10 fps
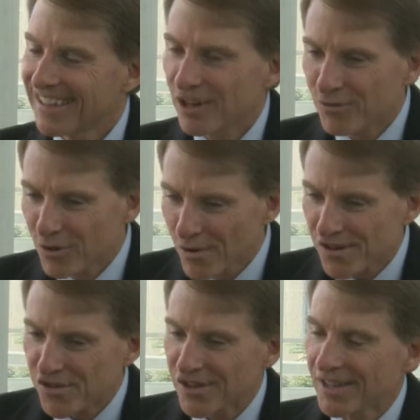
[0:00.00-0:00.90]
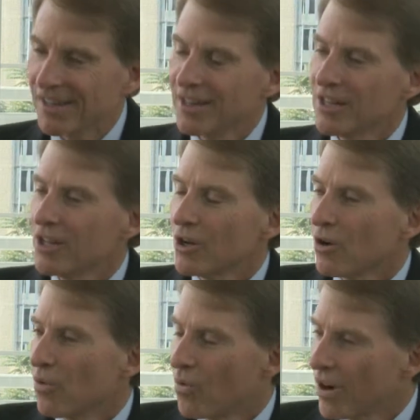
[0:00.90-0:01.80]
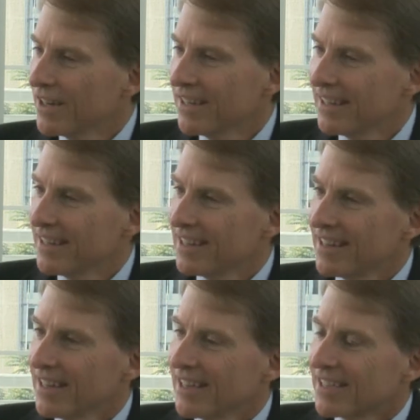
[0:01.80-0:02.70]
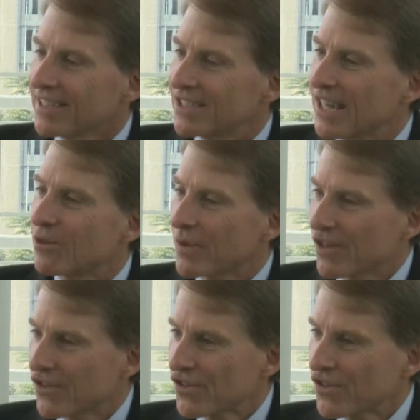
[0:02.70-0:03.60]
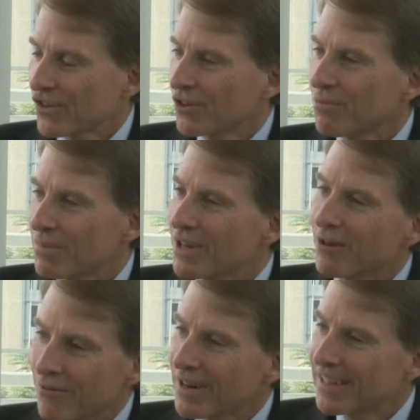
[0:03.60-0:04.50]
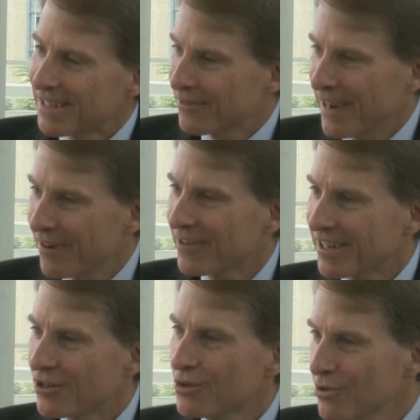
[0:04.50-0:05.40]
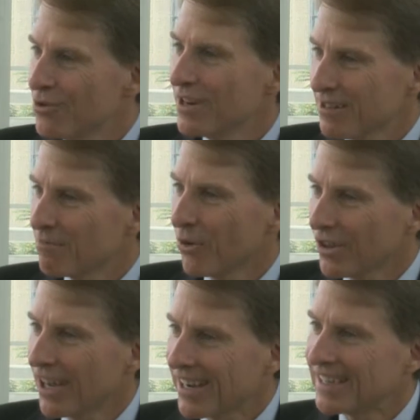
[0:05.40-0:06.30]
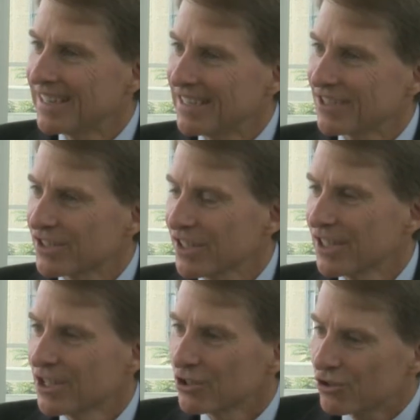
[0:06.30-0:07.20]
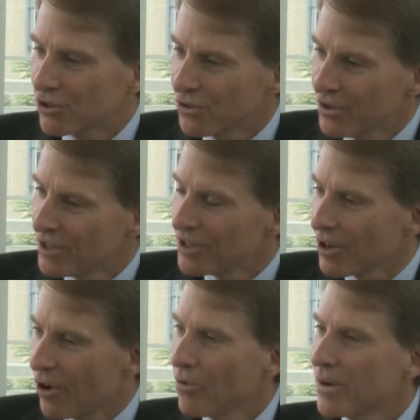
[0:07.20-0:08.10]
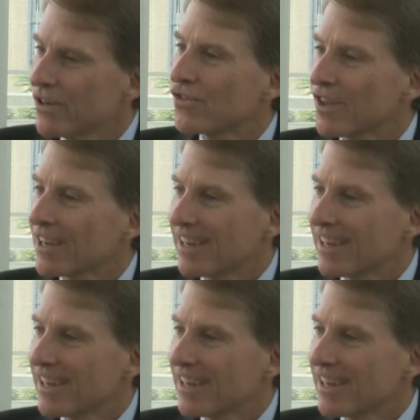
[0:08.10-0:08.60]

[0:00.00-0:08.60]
Of course. One, take risks. Don't be afraid of having new and bold ideas. Two, always